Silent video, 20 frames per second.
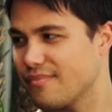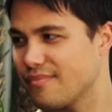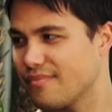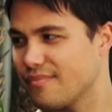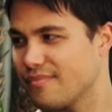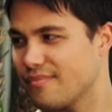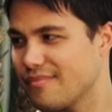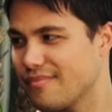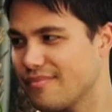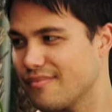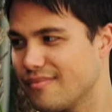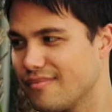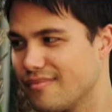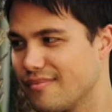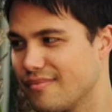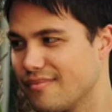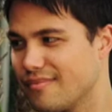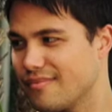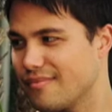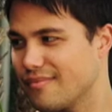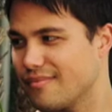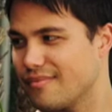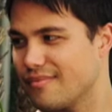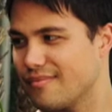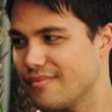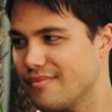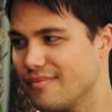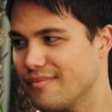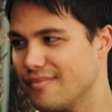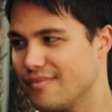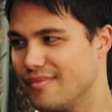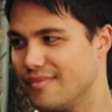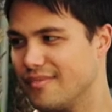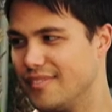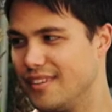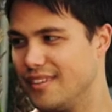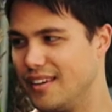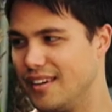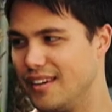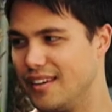
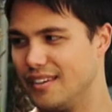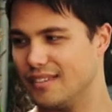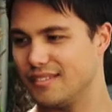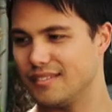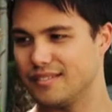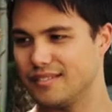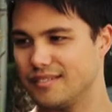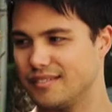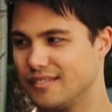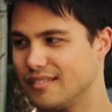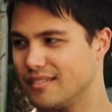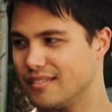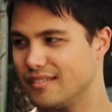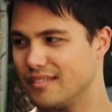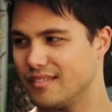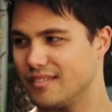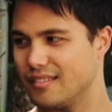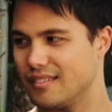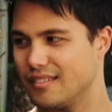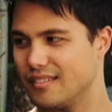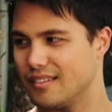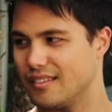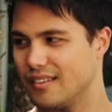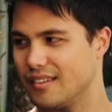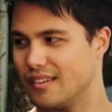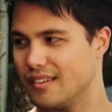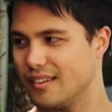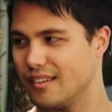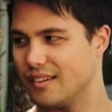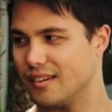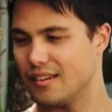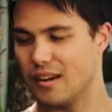The person shown says nothing.